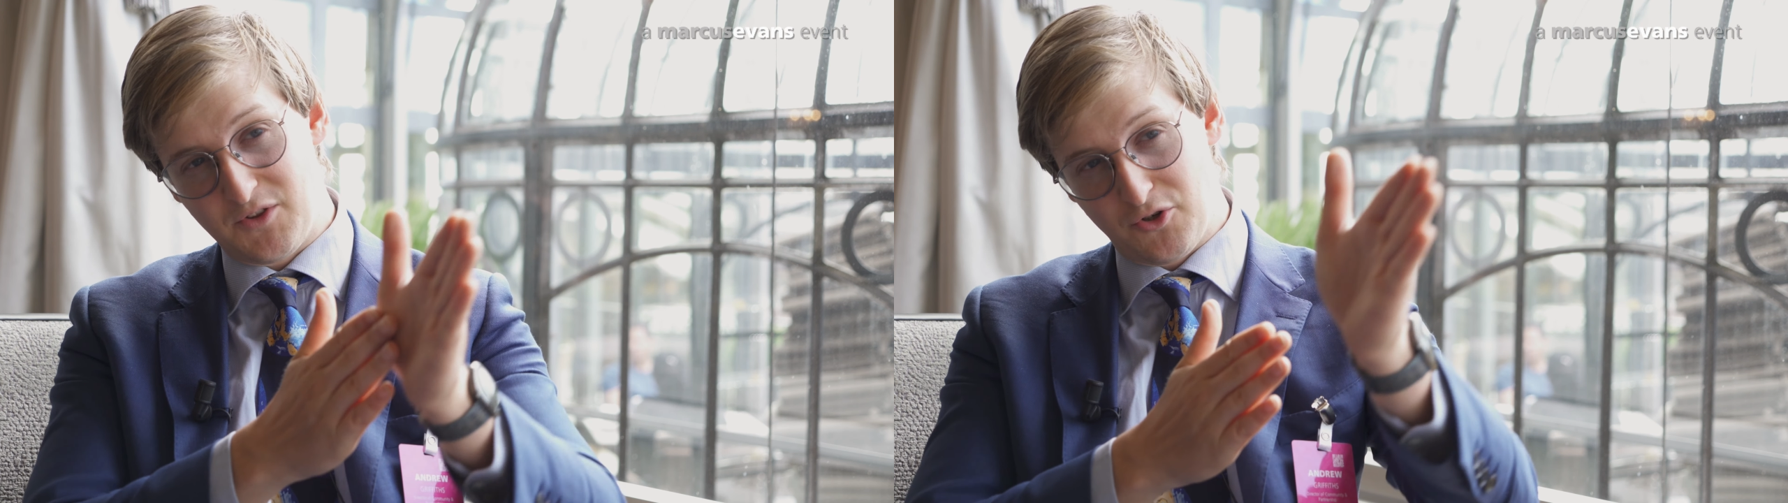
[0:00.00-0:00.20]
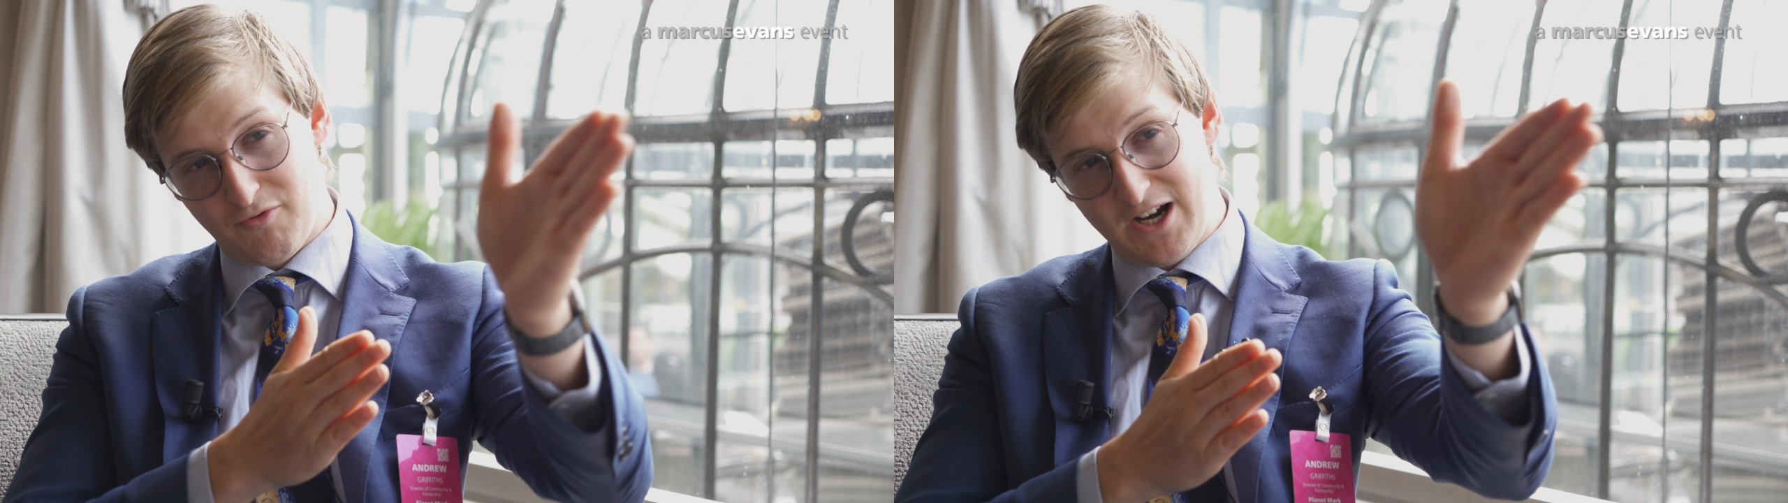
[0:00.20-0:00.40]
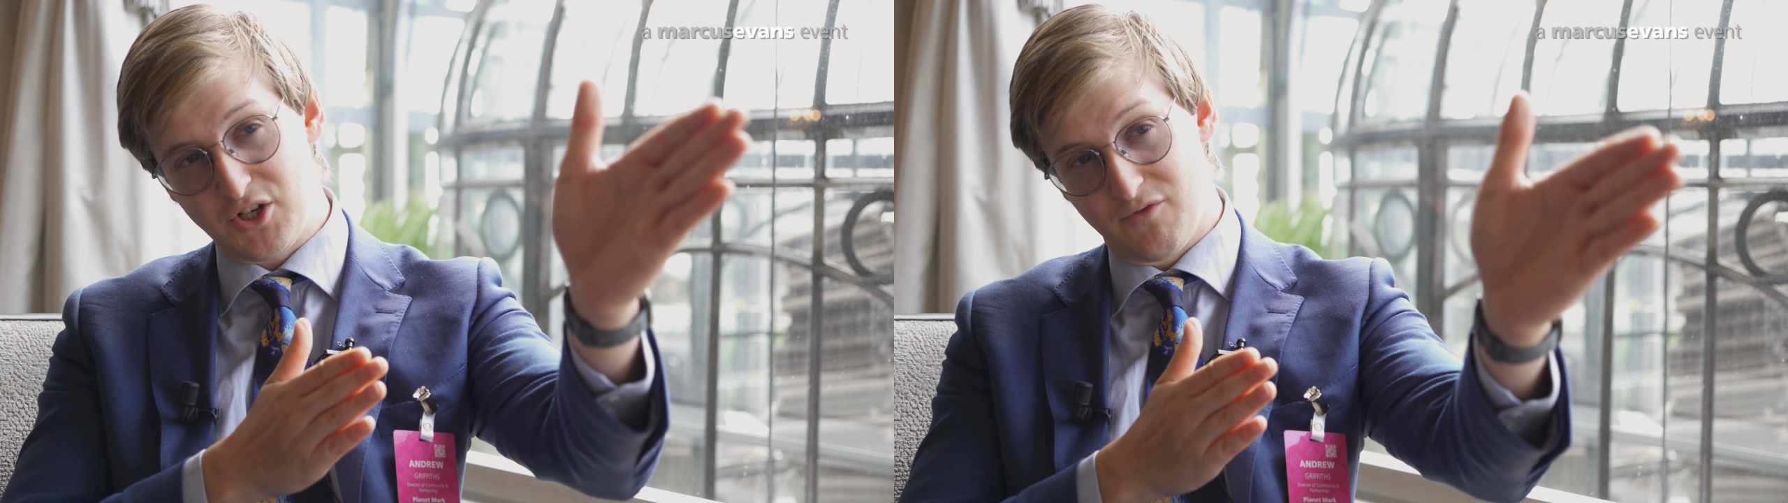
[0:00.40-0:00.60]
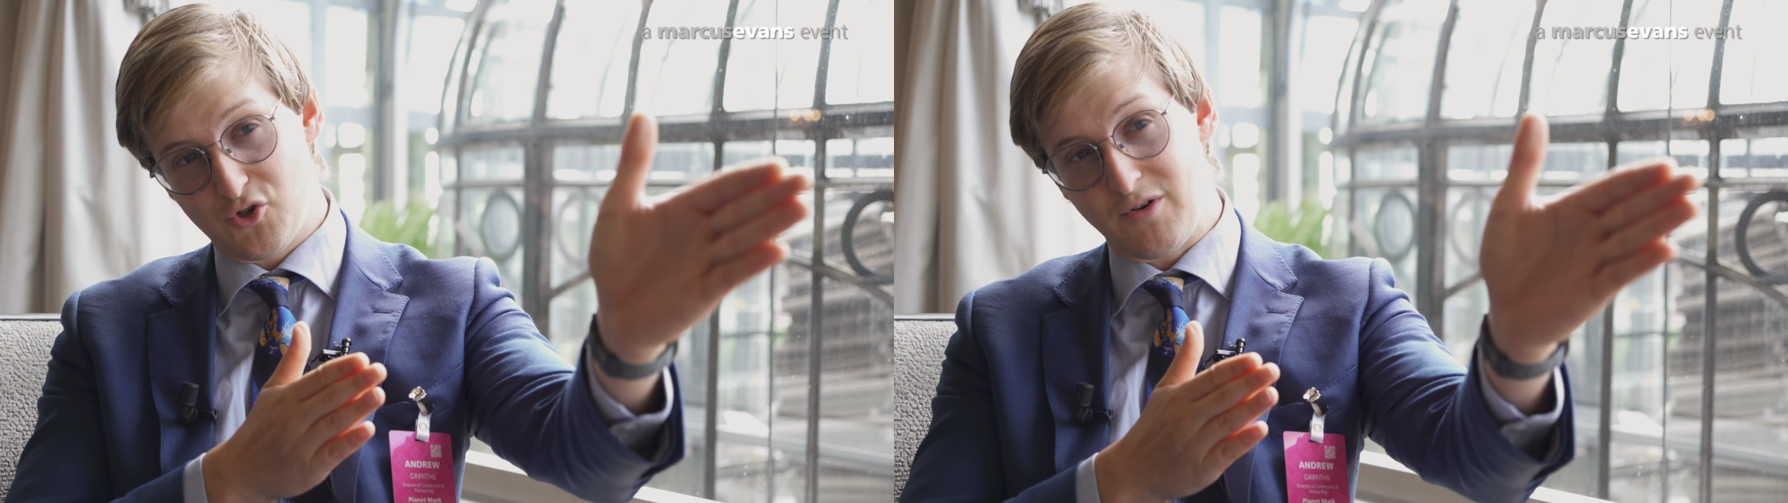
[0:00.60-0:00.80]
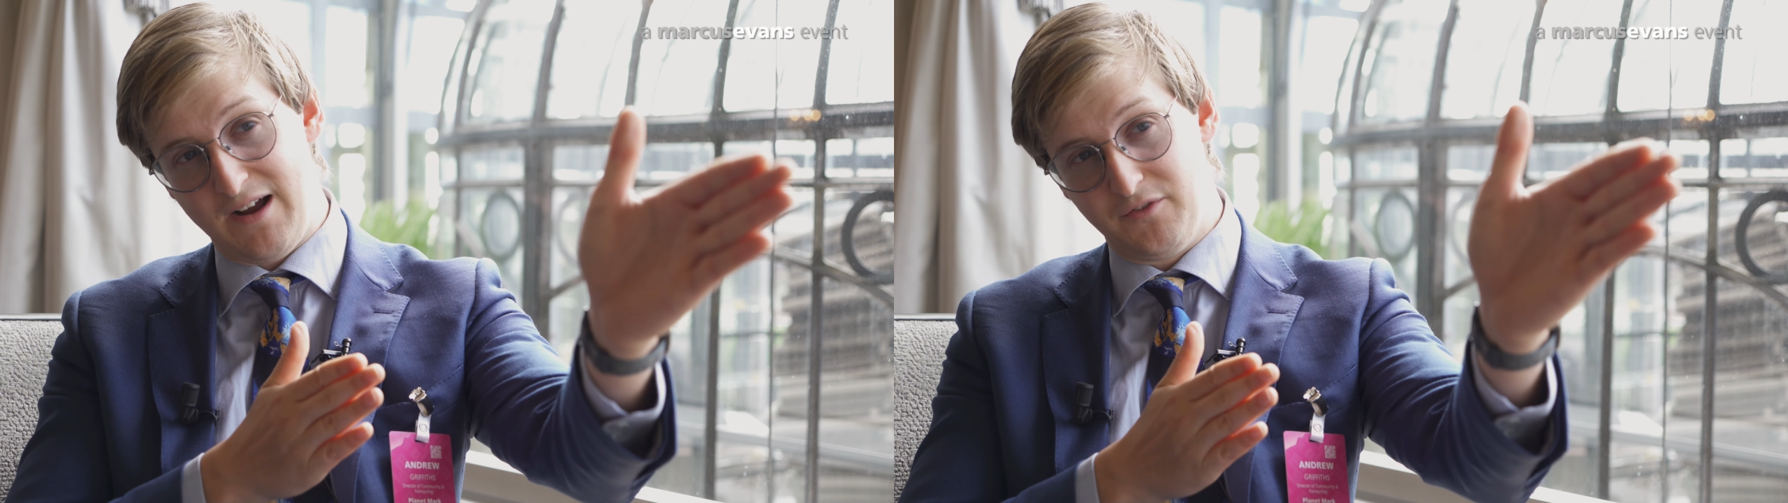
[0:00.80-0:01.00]
of the direction
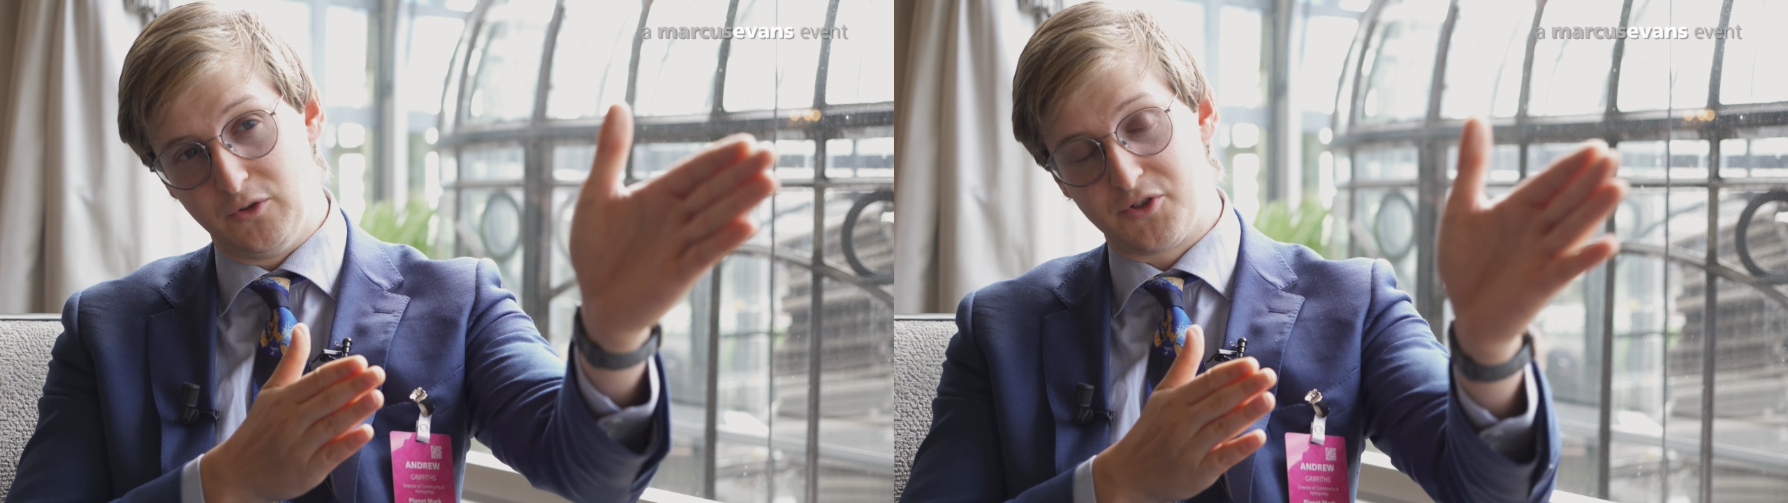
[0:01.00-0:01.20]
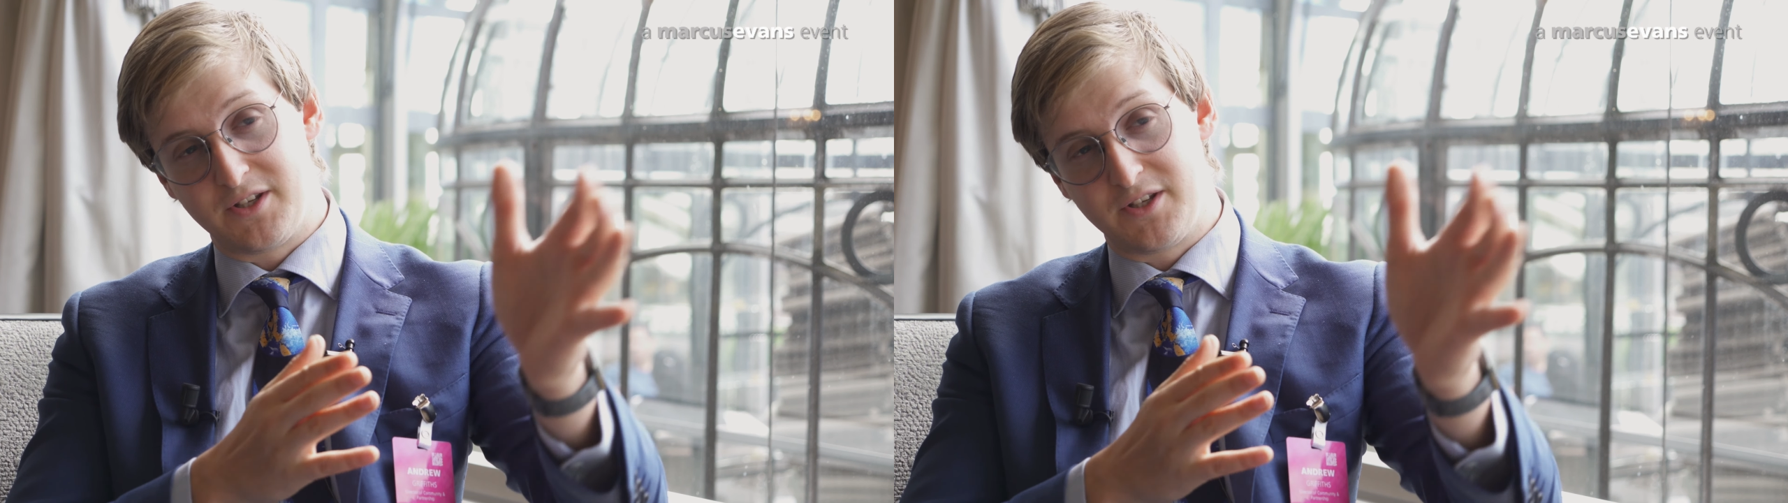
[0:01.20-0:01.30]
of travel,